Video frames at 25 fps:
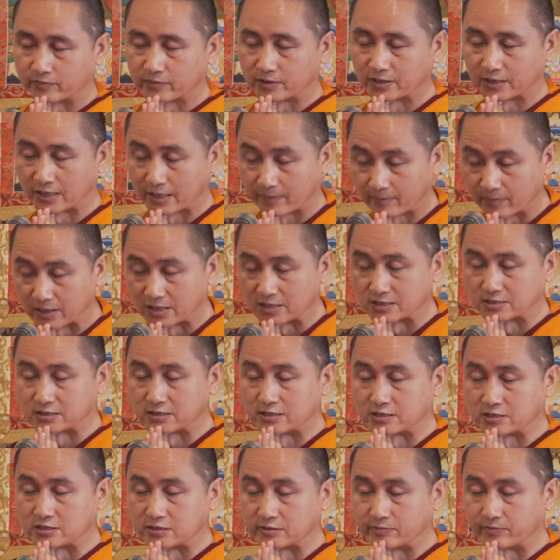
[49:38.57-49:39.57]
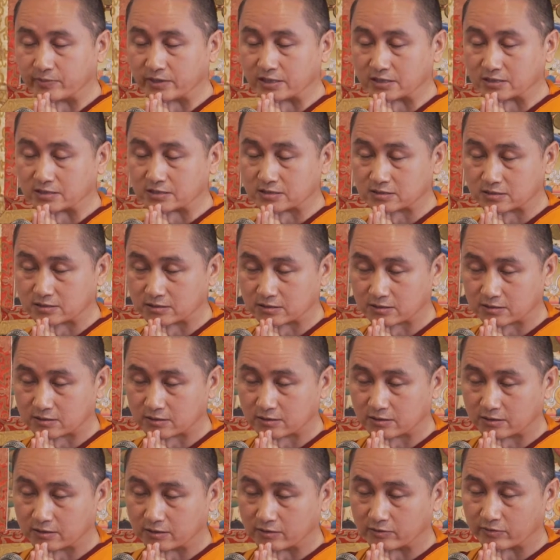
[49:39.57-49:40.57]
numberless sentient beings,
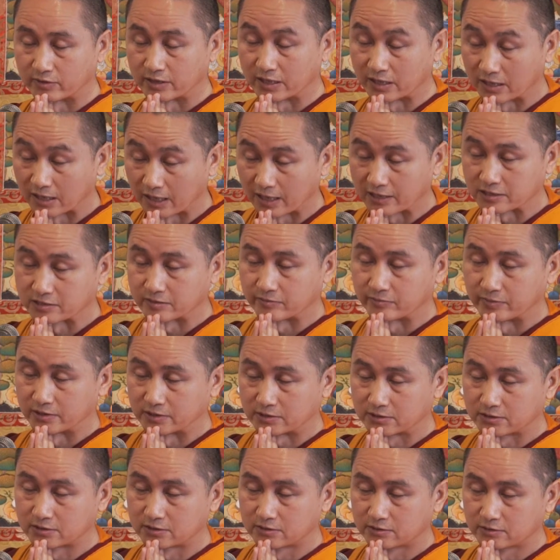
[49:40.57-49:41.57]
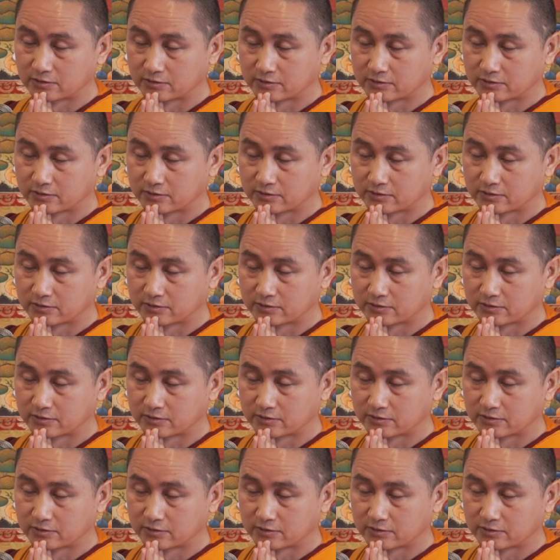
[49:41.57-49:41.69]
you know, enlightenment.